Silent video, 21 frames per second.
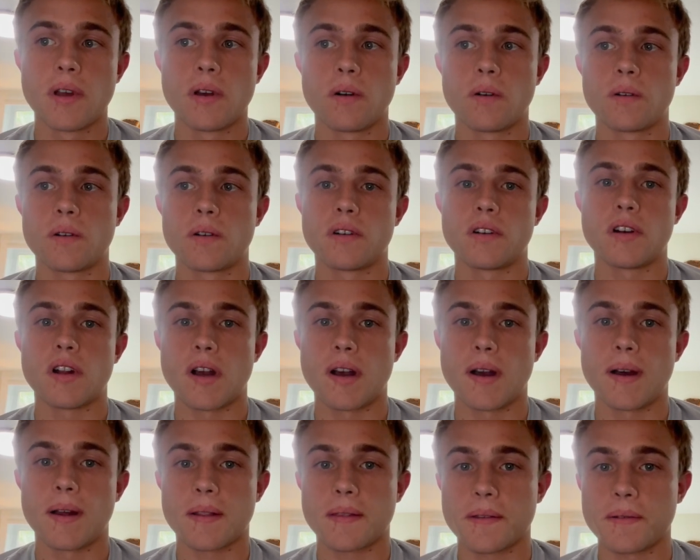
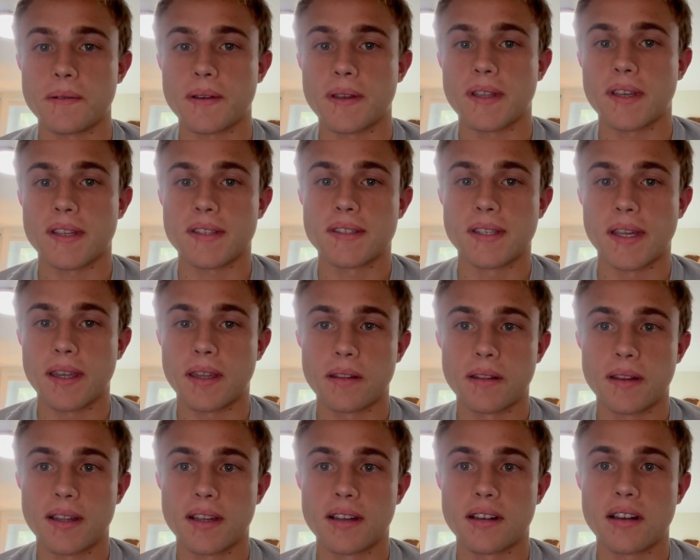or doing like a
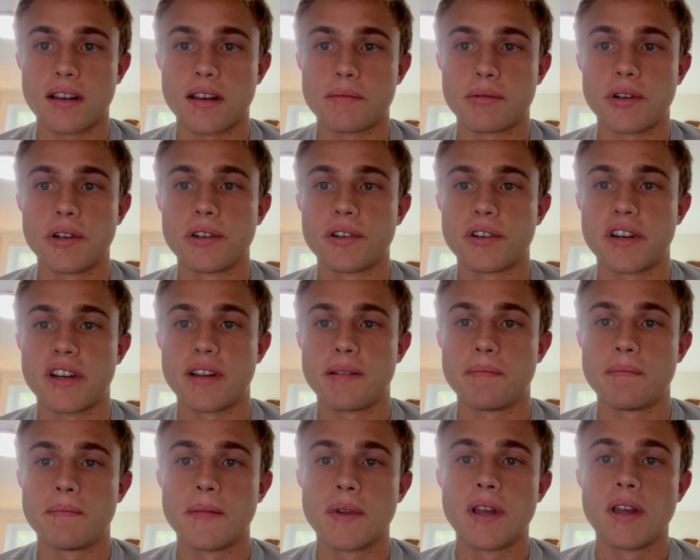cycling
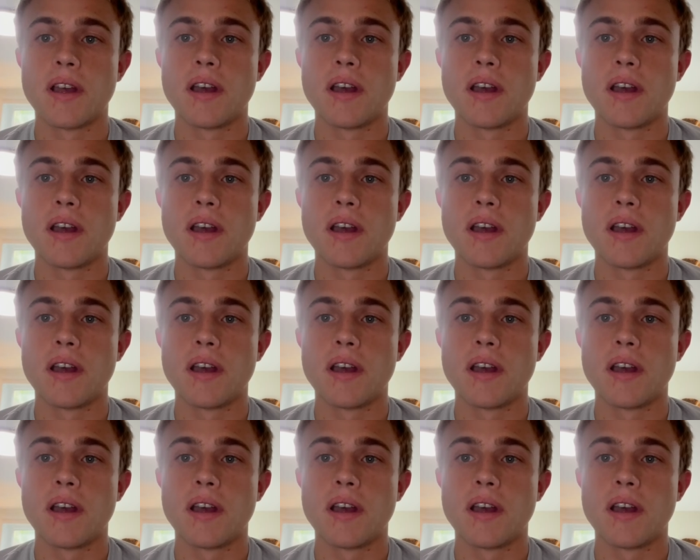program,